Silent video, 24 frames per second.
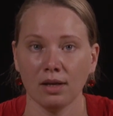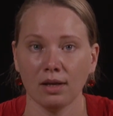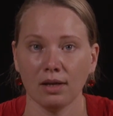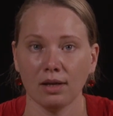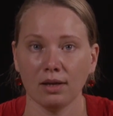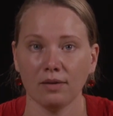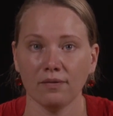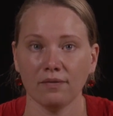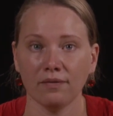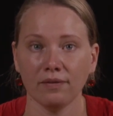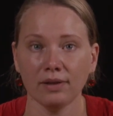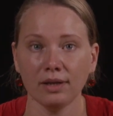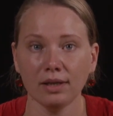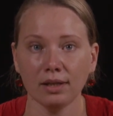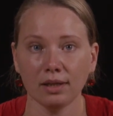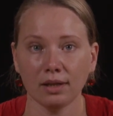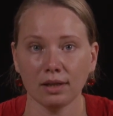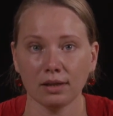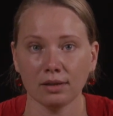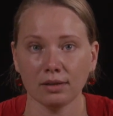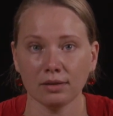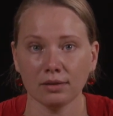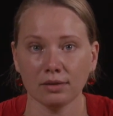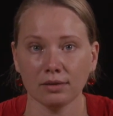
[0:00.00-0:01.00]
In
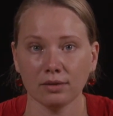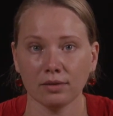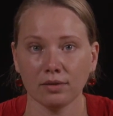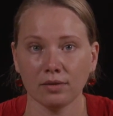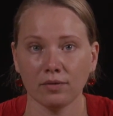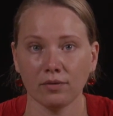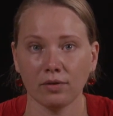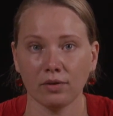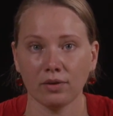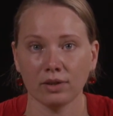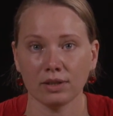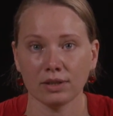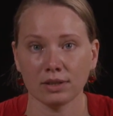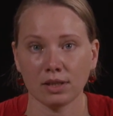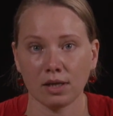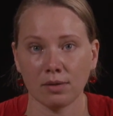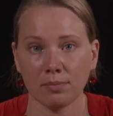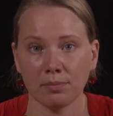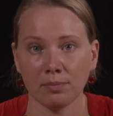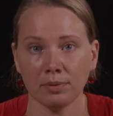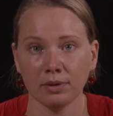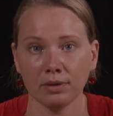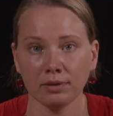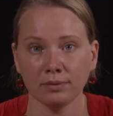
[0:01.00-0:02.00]
Finland, for
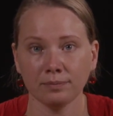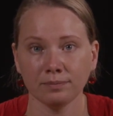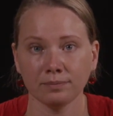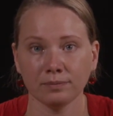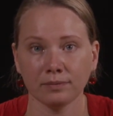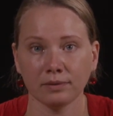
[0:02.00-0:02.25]
example,